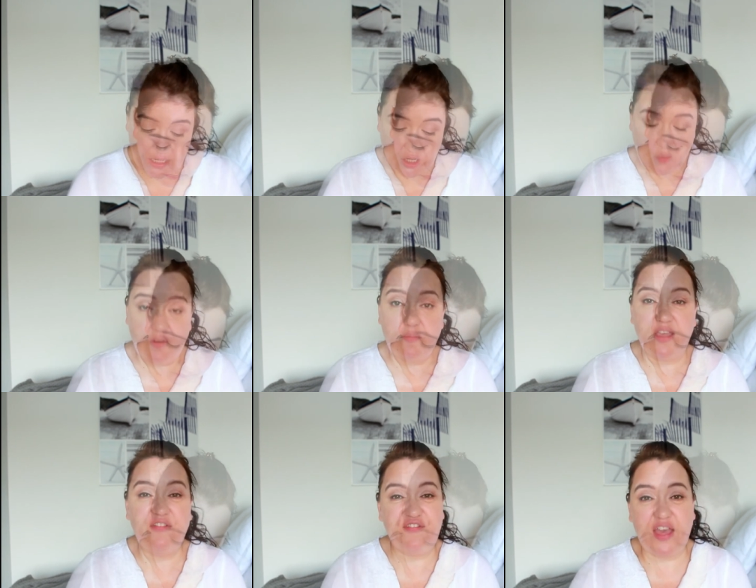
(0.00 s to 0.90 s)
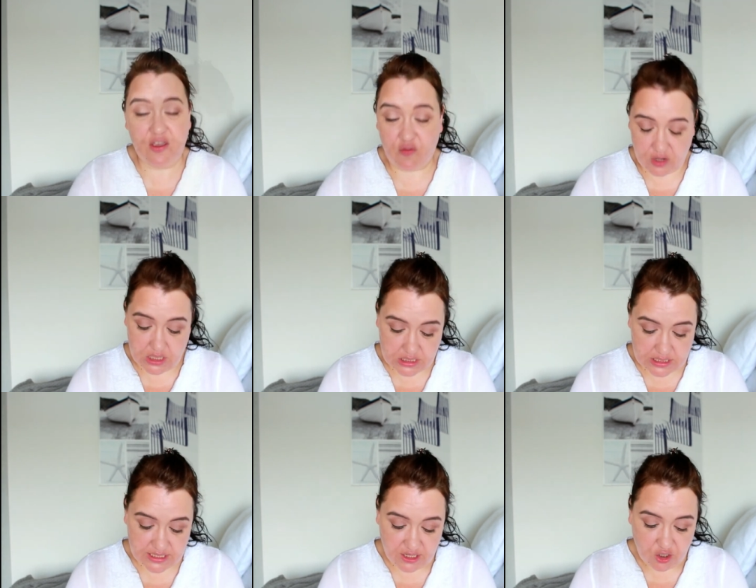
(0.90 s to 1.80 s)
One of my
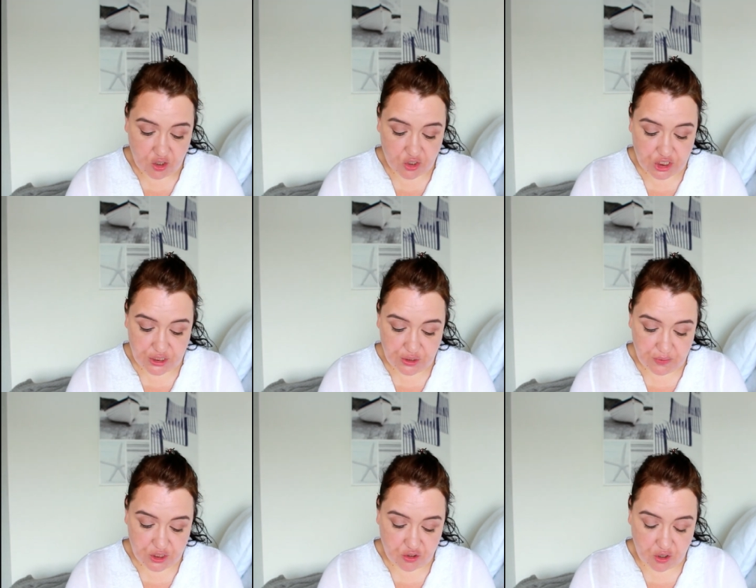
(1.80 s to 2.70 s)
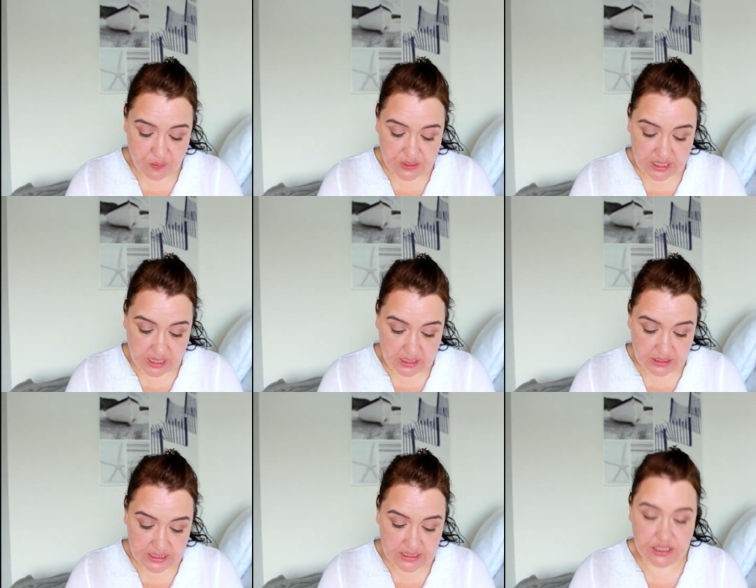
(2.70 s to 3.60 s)
favourites, Gosh Lumi Drops, and
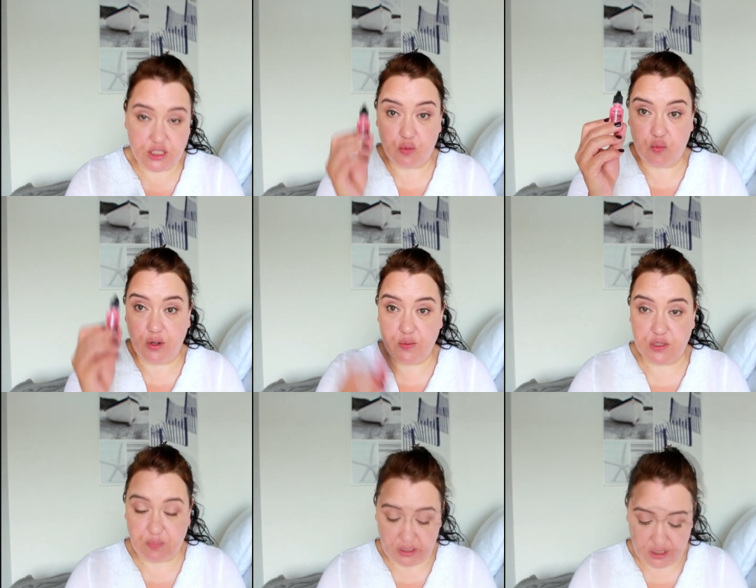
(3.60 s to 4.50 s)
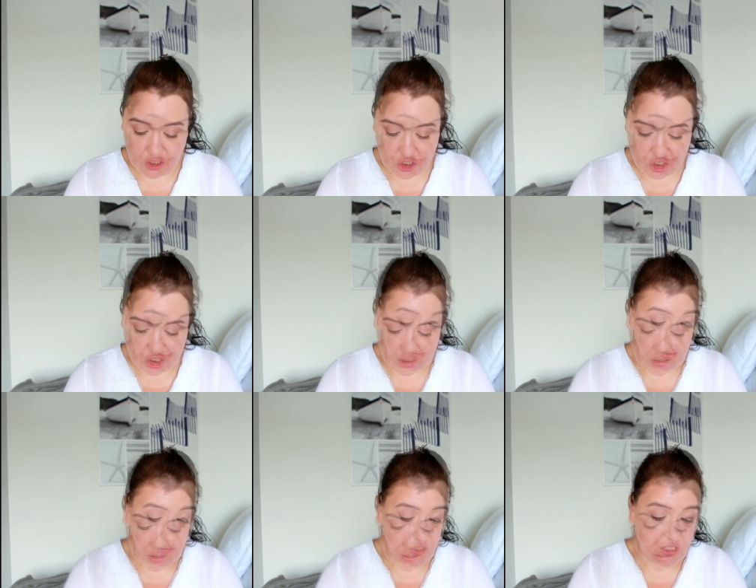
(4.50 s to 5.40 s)
this is the Rose Blush.
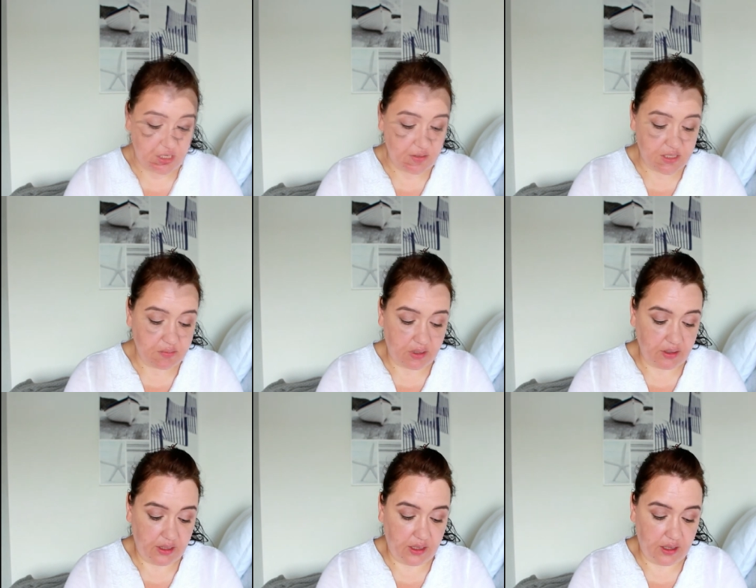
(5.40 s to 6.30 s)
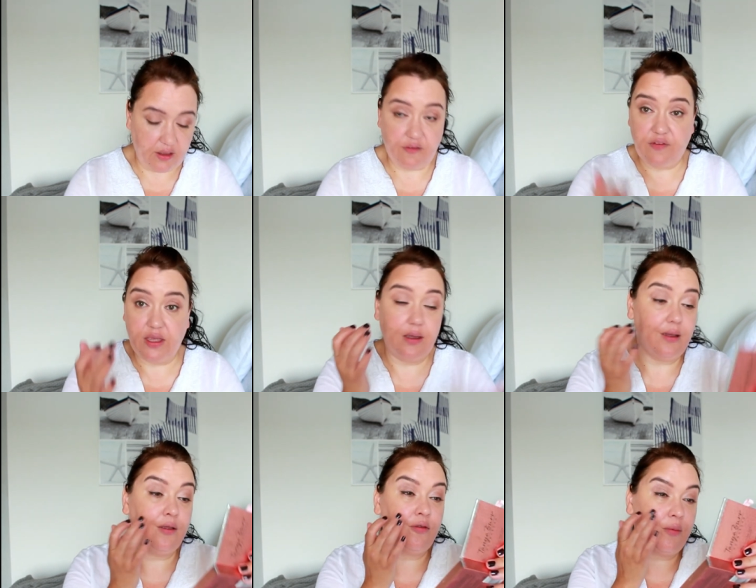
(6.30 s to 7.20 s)
I'm just going to use my
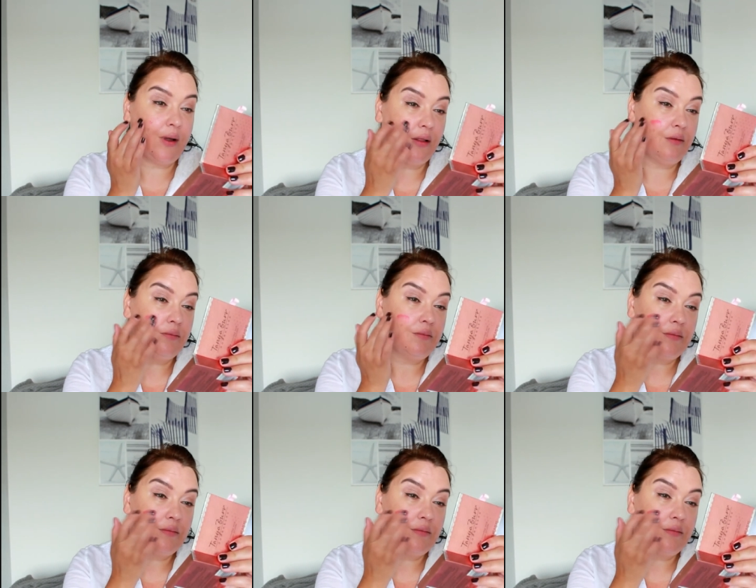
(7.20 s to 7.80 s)
finger as well.